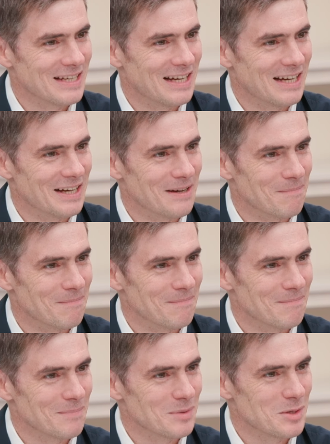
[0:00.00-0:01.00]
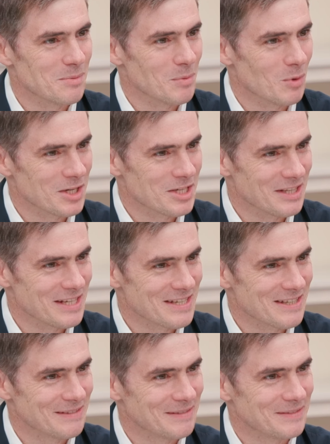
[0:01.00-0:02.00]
to be watching this.